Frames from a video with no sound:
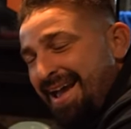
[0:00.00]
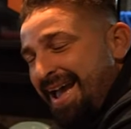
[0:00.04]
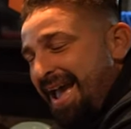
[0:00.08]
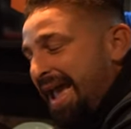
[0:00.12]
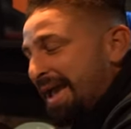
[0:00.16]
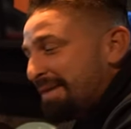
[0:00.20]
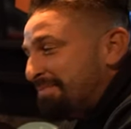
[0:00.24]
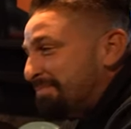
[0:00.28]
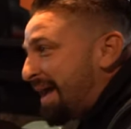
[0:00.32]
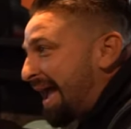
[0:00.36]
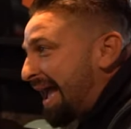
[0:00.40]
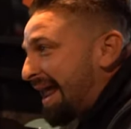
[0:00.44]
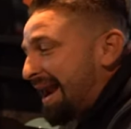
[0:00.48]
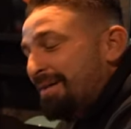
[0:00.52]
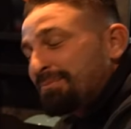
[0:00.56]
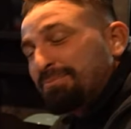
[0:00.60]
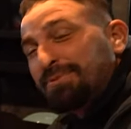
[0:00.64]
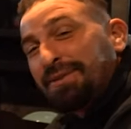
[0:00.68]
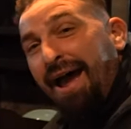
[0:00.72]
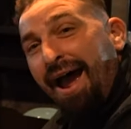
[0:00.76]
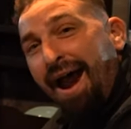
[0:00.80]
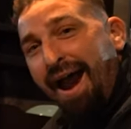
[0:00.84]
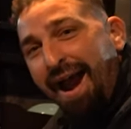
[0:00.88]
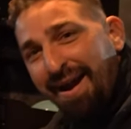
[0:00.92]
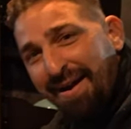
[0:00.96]
Hey man, I'm
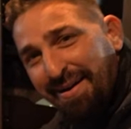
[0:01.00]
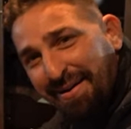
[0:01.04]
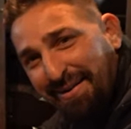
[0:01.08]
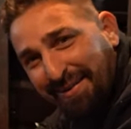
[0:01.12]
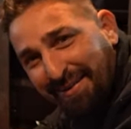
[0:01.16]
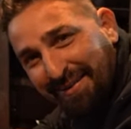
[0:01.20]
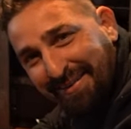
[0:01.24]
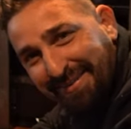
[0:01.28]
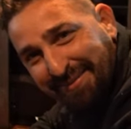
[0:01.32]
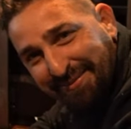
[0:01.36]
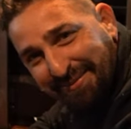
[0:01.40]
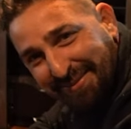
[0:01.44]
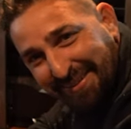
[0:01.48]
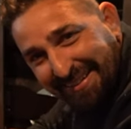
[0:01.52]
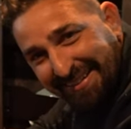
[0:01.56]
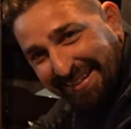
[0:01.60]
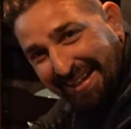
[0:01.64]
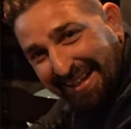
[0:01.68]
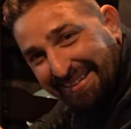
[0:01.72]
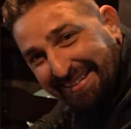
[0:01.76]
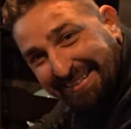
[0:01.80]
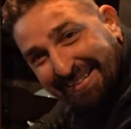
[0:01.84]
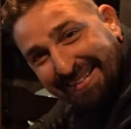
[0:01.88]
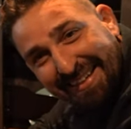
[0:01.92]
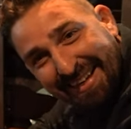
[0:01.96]
tired of it.
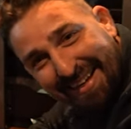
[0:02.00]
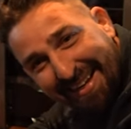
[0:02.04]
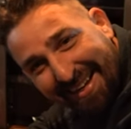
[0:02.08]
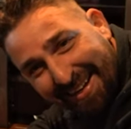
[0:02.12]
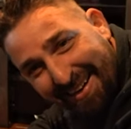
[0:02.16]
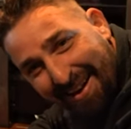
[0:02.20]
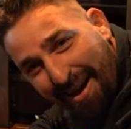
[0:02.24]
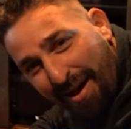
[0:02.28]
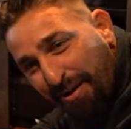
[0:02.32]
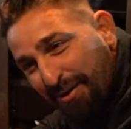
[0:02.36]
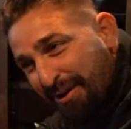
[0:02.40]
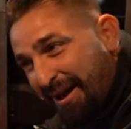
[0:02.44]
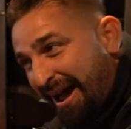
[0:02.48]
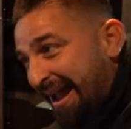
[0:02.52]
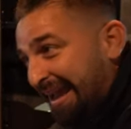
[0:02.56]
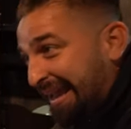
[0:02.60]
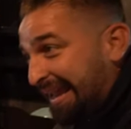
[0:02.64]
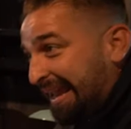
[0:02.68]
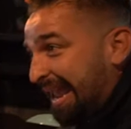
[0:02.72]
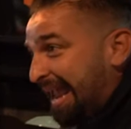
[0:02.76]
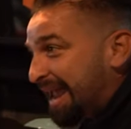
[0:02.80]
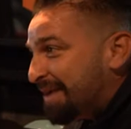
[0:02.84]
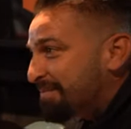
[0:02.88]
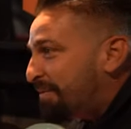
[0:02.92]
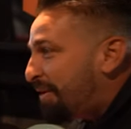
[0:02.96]
That's it. I'll,
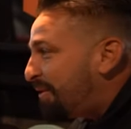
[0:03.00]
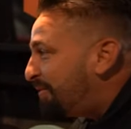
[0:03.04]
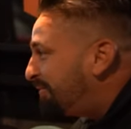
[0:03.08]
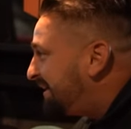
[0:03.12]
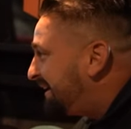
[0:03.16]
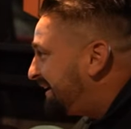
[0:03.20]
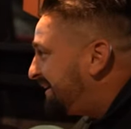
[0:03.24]
i came over